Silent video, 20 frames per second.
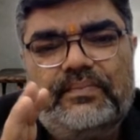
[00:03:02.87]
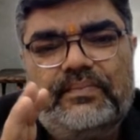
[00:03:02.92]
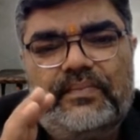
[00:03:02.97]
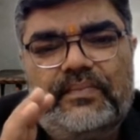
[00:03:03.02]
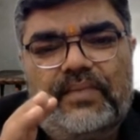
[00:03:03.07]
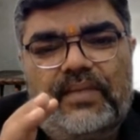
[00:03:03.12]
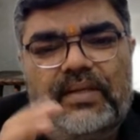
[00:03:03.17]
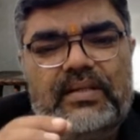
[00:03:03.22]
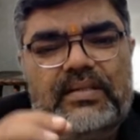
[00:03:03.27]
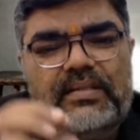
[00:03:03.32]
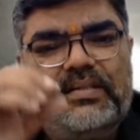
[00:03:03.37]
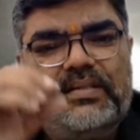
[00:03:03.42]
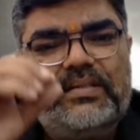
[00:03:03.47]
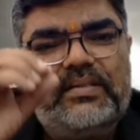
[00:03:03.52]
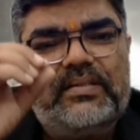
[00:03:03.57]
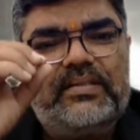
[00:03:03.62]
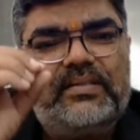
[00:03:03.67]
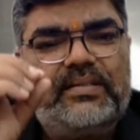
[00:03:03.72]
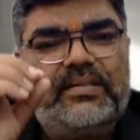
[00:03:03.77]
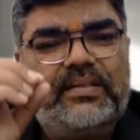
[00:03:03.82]

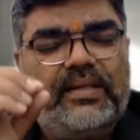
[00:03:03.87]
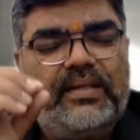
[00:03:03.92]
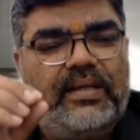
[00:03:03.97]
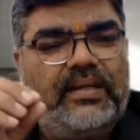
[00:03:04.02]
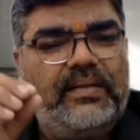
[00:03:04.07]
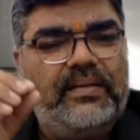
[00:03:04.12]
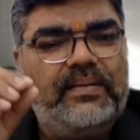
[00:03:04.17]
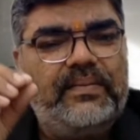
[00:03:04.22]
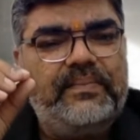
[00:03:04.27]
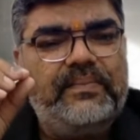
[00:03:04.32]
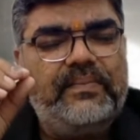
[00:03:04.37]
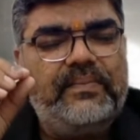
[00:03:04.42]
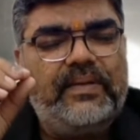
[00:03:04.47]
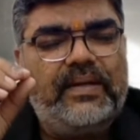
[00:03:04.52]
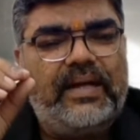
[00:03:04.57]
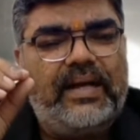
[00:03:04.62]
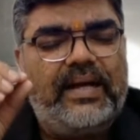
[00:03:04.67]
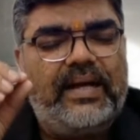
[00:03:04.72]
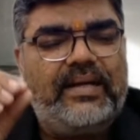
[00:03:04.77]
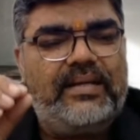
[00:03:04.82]
is same
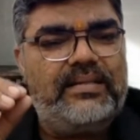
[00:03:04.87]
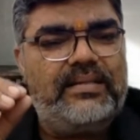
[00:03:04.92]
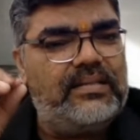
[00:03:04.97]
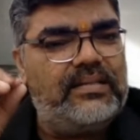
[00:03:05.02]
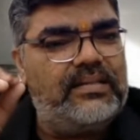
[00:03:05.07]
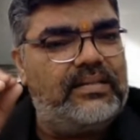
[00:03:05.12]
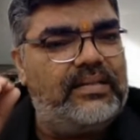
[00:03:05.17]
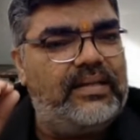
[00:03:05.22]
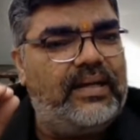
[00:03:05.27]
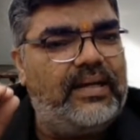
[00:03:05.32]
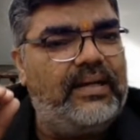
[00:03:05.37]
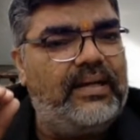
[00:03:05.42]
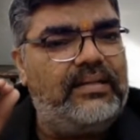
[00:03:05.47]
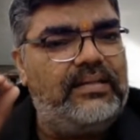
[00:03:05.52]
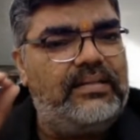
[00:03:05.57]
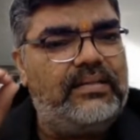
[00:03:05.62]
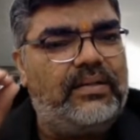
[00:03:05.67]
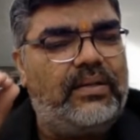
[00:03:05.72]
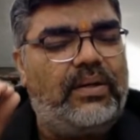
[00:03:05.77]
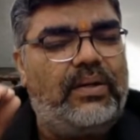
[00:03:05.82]
as
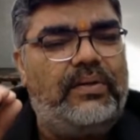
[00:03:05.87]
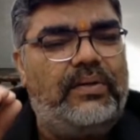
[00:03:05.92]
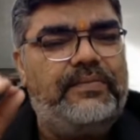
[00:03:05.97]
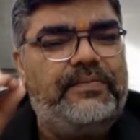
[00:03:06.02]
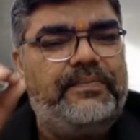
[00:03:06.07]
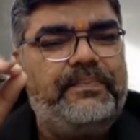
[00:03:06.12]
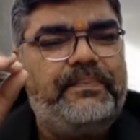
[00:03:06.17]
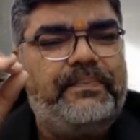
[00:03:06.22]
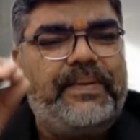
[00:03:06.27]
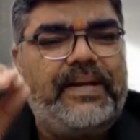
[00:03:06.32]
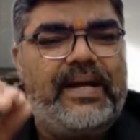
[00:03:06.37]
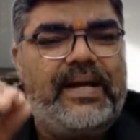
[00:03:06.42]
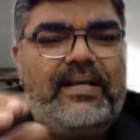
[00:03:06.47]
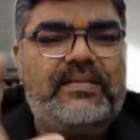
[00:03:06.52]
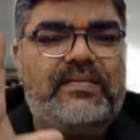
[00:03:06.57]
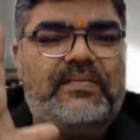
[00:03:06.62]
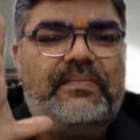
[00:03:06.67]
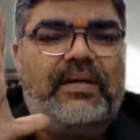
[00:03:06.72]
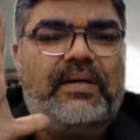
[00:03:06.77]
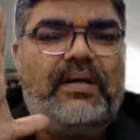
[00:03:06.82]
that of
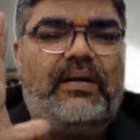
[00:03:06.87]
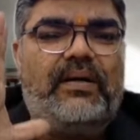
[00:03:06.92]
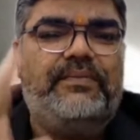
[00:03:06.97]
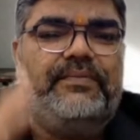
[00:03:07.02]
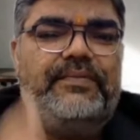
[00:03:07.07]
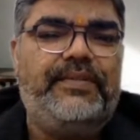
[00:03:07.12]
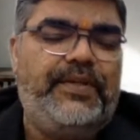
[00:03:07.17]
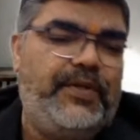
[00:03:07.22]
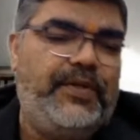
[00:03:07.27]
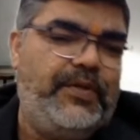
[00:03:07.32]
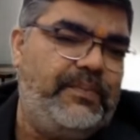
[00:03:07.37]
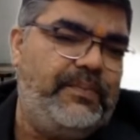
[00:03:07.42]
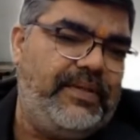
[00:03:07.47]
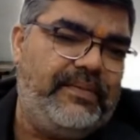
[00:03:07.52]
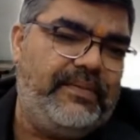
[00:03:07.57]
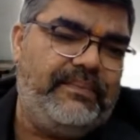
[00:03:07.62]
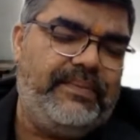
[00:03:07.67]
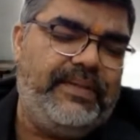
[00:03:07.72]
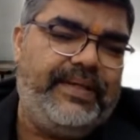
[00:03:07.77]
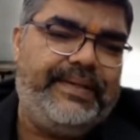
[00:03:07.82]
plasma of
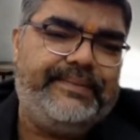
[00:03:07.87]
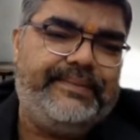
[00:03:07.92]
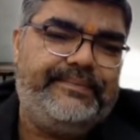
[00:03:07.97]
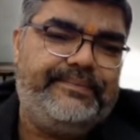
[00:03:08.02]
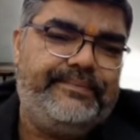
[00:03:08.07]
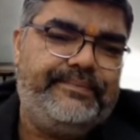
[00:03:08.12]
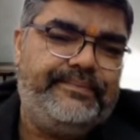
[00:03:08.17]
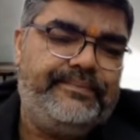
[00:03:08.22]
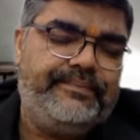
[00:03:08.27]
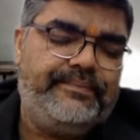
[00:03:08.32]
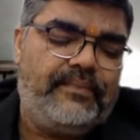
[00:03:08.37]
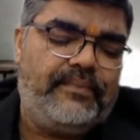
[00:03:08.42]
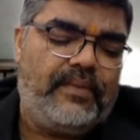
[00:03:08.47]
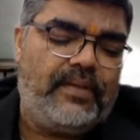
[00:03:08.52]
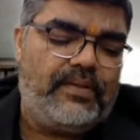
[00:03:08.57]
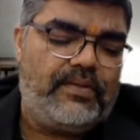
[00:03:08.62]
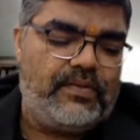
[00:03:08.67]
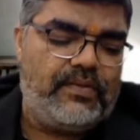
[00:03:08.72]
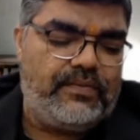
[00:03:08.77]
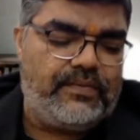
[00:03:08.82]
human being.
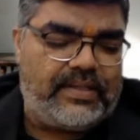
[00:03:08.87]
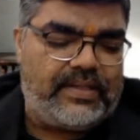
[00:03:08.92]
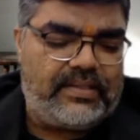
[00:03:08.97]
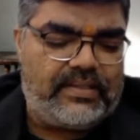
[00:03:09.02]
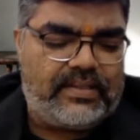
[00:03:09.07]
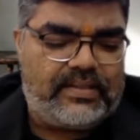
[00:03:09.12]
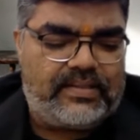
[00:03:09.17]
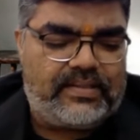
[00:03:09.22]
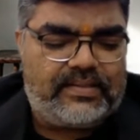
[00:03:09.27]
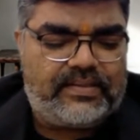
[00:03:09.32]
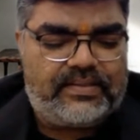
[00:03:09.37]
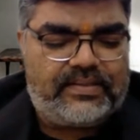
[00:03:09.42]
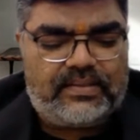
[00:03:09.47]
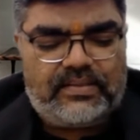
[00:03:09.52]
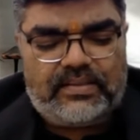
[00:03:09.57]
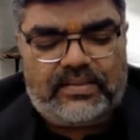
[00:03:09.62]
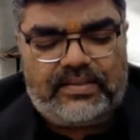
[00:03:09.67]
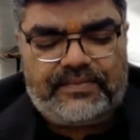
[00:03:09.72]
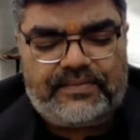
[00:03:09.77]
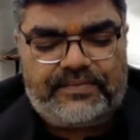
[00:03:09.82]
So, what is the
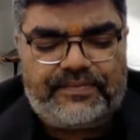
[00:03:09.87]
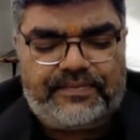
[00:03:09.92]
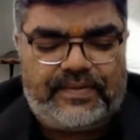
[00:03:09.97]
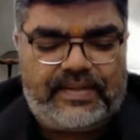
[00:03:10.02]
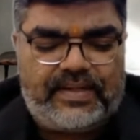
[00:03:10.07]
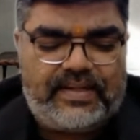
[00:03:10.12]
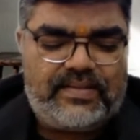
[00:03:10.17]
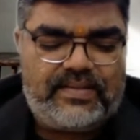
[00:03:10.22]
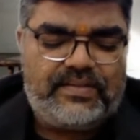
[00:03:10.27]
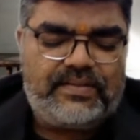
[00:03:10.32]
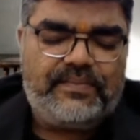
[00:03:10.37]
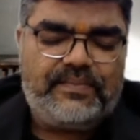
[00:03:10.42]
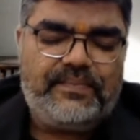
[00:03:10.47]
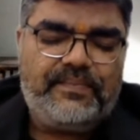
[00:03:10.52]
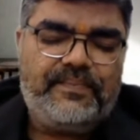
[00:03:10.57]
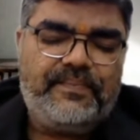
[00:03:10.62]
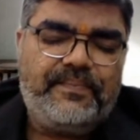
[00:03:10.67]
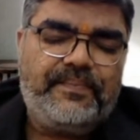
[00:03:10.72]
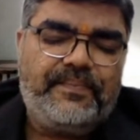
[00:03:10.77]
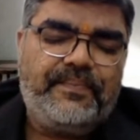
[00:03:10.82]
difference?
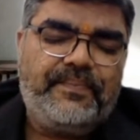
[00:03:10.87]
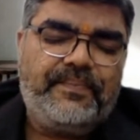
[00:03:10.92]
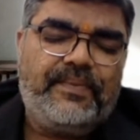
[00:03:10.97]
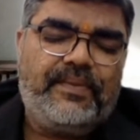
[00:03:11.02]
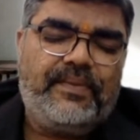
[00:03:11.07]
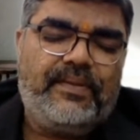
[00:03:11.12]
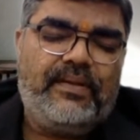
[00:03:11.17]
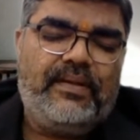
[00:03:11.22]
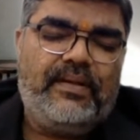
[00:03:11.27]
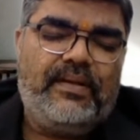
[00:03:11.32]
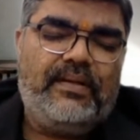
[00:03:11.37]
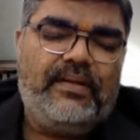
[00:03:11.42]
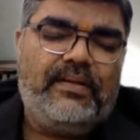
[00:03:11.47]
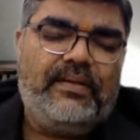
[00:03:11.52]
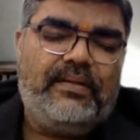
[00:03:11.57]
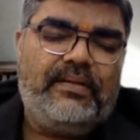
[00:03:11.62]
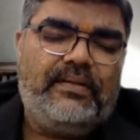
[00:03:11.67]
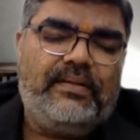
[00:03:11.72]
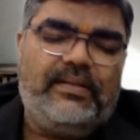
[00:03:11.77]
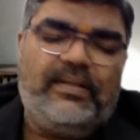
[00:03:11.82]

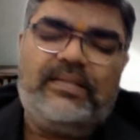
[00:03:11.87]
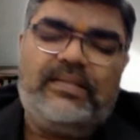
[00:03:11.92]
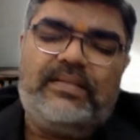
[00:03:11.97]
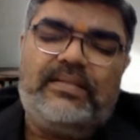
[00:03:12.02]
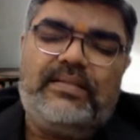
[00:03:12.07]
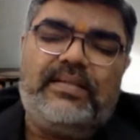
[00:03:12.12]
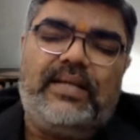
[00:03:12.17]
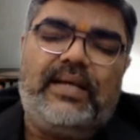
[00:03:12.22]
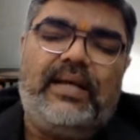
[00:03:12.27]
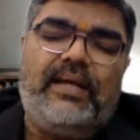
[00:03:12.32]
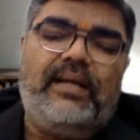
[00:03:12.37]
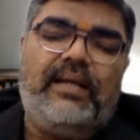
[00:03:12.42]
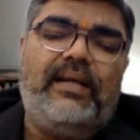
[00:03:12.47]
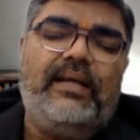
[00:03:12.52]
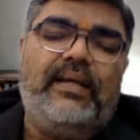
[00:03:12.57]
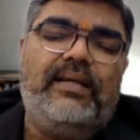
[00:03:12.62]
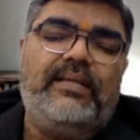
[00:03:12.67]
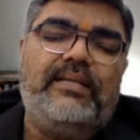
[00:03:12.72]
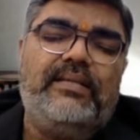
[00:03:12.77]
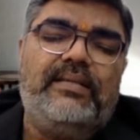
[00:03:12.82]
This
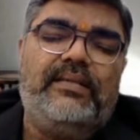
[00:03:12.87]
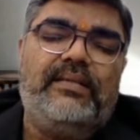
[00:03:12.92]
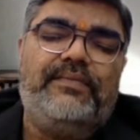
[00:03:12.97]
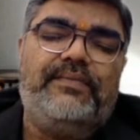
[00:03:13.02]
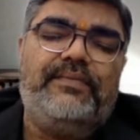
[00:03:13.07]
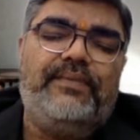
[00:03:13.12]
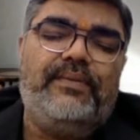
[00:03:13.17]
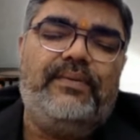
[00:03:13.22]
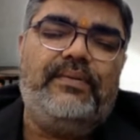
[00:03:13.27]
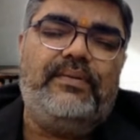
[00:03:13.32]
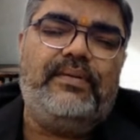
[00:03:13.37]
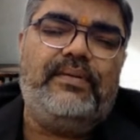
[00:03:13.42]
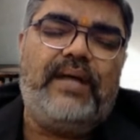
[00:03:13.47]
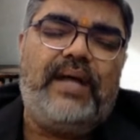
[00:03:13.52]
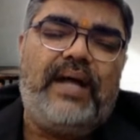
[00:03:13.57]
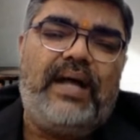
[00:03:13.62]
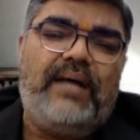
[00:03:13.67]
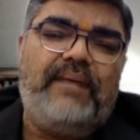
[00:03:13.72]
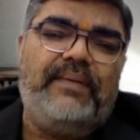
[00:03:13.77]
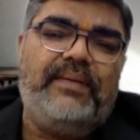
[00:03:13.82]
dialyzing fluid
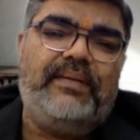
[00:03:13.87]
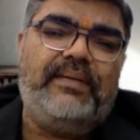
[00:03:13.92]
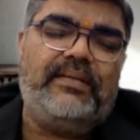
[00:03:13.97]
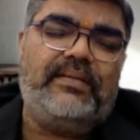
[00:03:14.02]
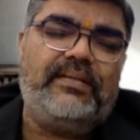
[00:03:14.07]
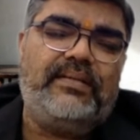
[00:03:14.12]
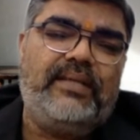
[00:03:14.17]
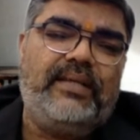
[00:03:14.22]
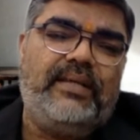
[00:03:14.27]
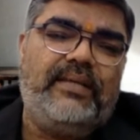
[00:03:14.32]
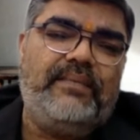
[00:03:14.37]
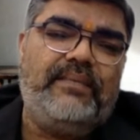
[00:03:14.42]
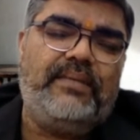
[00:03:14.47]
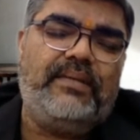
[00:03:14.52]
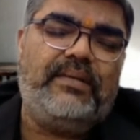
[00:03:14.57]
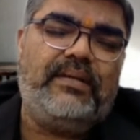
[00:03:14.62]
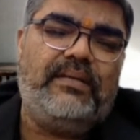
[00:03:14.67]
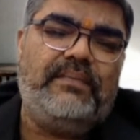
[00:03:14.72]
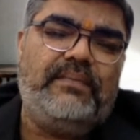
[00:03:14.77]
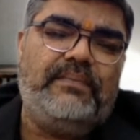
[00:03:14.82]
having the same
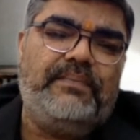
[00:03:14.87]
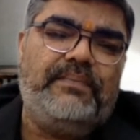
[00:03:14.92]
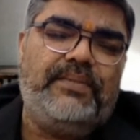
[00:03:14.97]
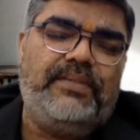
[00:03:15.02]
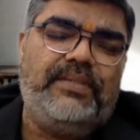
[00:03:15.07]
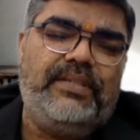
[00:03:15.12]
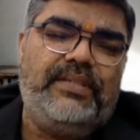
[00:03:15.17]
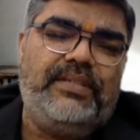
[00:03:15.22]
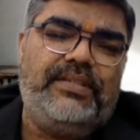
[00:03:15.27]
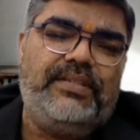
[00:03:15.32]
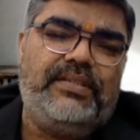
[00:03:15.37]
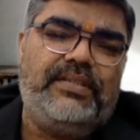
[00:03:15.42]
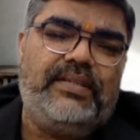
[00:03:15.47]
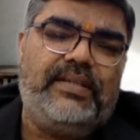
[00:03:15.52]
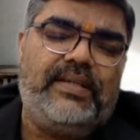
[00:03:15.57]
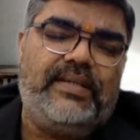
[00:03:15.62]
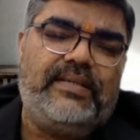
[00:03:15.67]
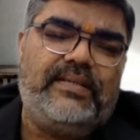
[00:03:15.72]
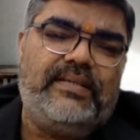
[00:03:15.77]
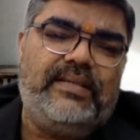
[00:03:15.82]
composition
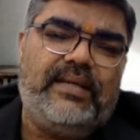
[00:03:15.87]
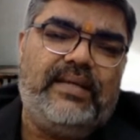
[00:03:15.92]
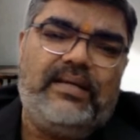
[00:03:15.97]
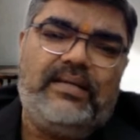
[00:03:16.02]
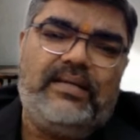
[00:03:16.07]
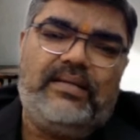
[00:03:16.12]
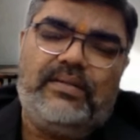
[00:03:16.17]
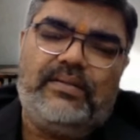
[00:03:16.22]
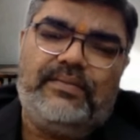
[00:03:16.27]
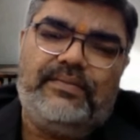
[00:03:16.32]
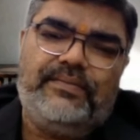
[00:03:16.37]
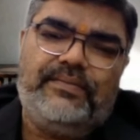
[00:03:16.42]
as that of